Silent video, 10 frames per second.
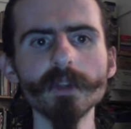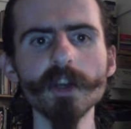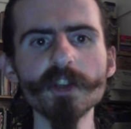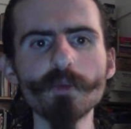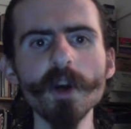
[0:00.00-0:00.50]

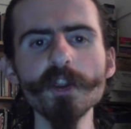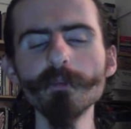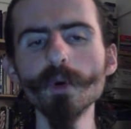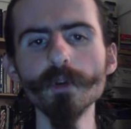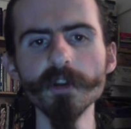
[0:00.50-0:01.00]
It's where the
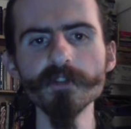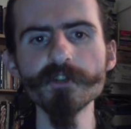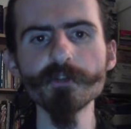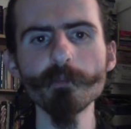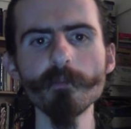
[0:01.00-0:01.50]
moon
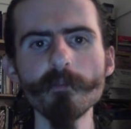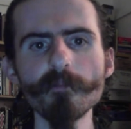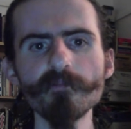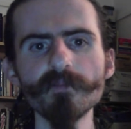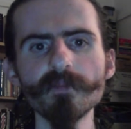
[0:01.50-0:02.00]
is,
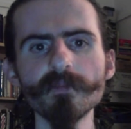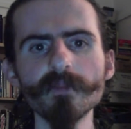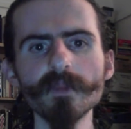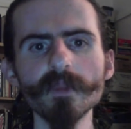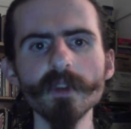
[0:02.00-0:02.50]

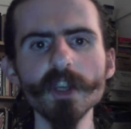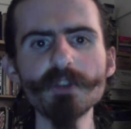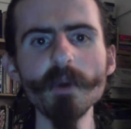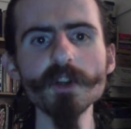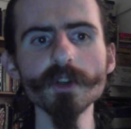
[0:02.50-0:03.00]

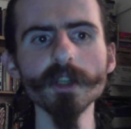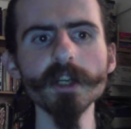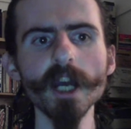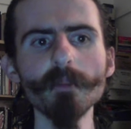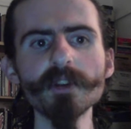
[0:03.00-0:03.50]

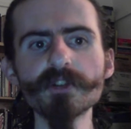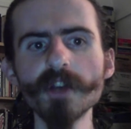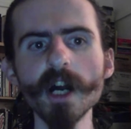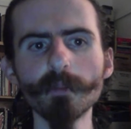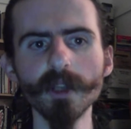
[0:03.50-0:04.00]
especially amidst
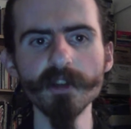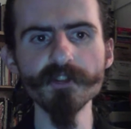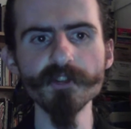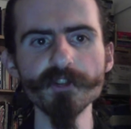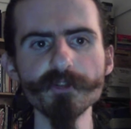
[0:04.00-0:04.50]
dark
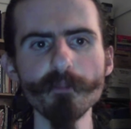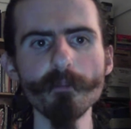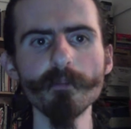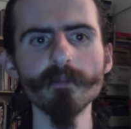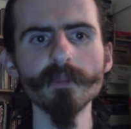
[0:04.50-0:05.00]
places.
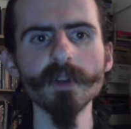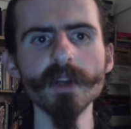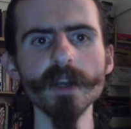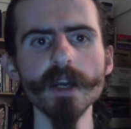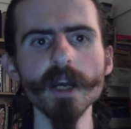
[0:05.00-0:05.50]

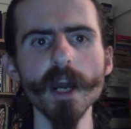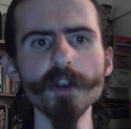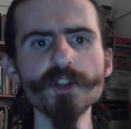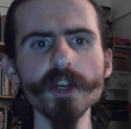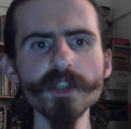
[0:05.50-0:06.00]

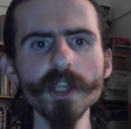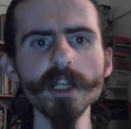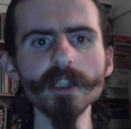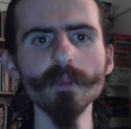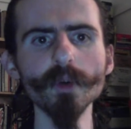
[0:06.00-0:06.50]
And just
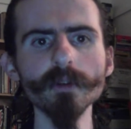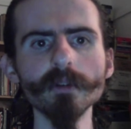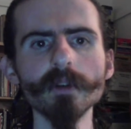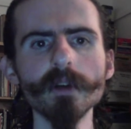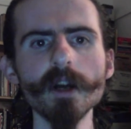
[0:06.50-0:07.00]
like the
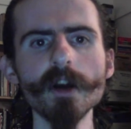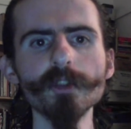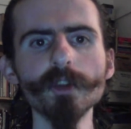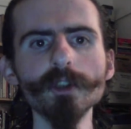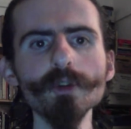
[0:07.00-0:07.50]
moon,
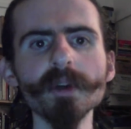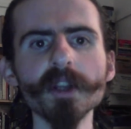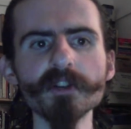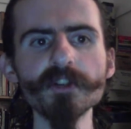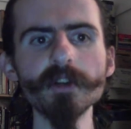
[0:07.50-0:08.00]
the
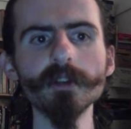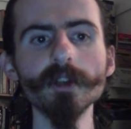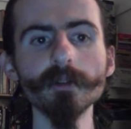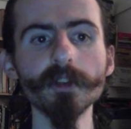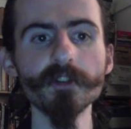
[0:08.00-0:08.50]
luminacy,
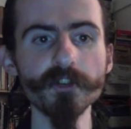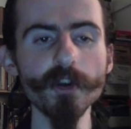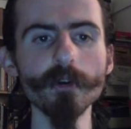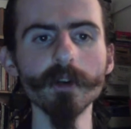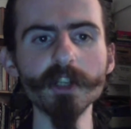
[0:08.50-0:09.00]
not
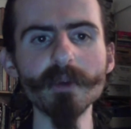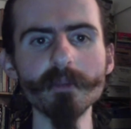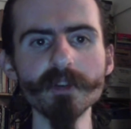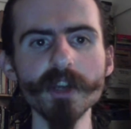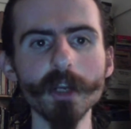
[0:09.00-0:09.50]
necessarily to be
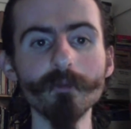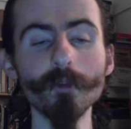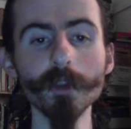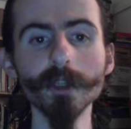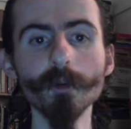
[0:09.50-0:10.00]
mistaken
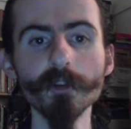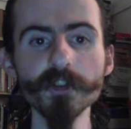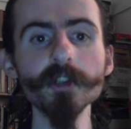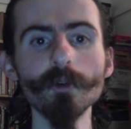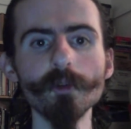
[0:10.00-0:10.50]
for the
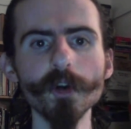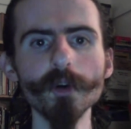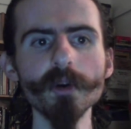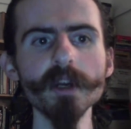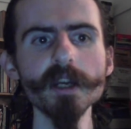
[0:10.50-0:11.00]
lunacy,
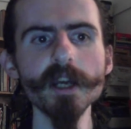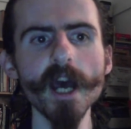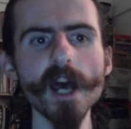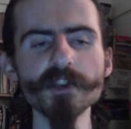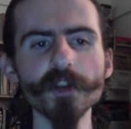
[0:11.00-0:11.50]
although,
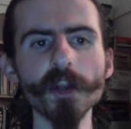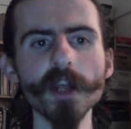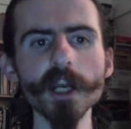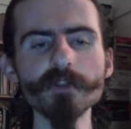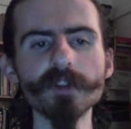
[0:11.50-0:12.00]
as in an
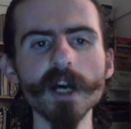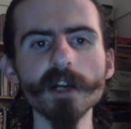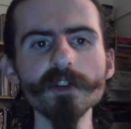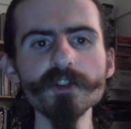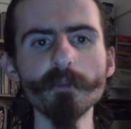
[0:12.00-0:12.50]
age of
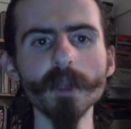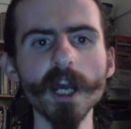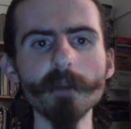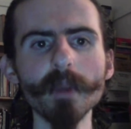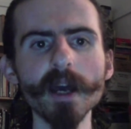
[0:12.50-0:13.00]
darkness a
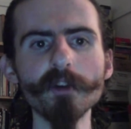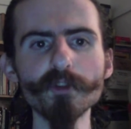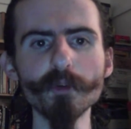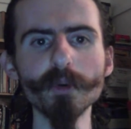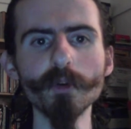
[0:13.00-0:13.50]
blind man
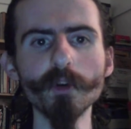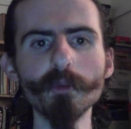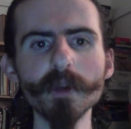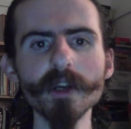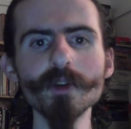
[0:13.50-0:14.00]
is reputed
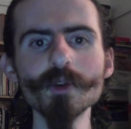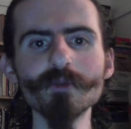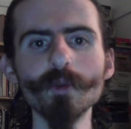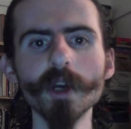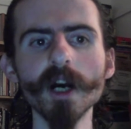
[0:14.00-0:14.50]
to be a
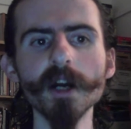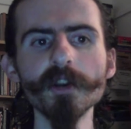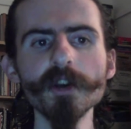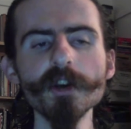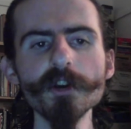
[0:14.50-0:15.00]
useful
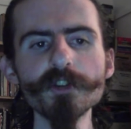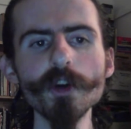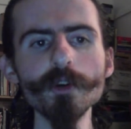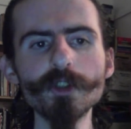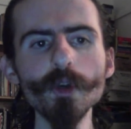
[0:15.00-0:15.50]
guide,
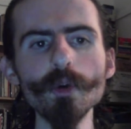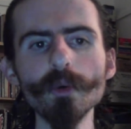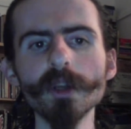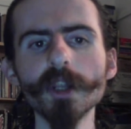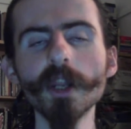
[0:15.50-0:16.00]
so
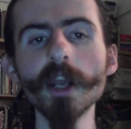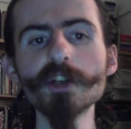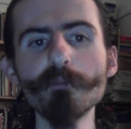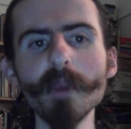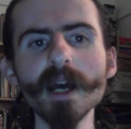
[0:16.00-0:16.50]
too in an
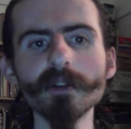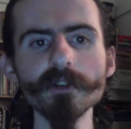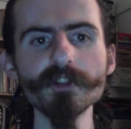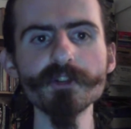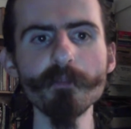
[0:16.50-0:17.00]
age of
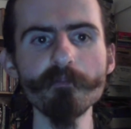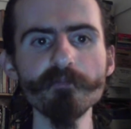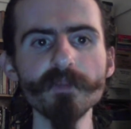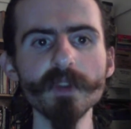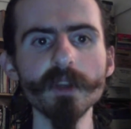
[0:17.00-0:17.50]
madness.
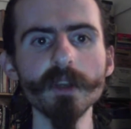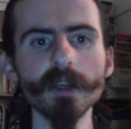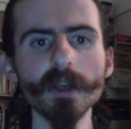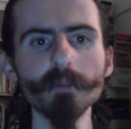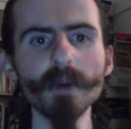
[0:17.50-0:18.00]

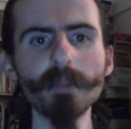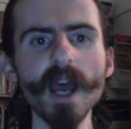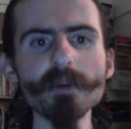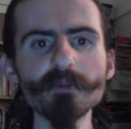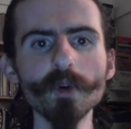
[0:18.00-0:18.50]
But
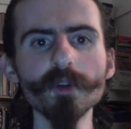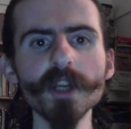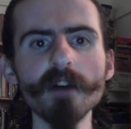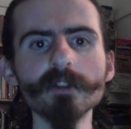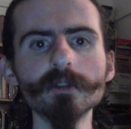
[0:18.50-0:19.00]
perhaps more in
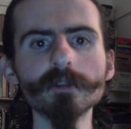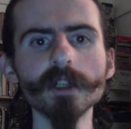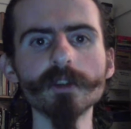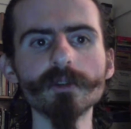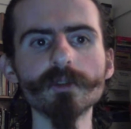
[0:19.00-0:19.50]
the
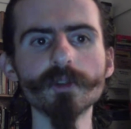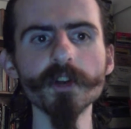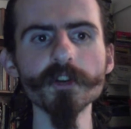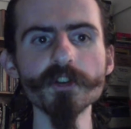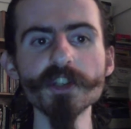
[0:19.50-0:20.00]
Avadhuta
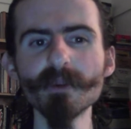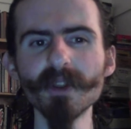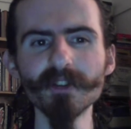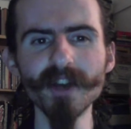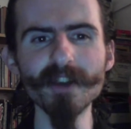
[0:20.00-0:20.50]
tradition some
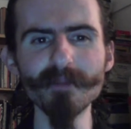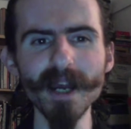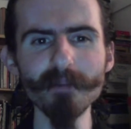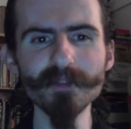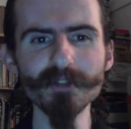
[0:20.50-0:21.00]
other time,
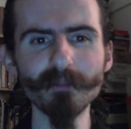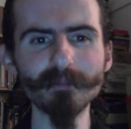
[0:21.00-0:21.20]
perhaps.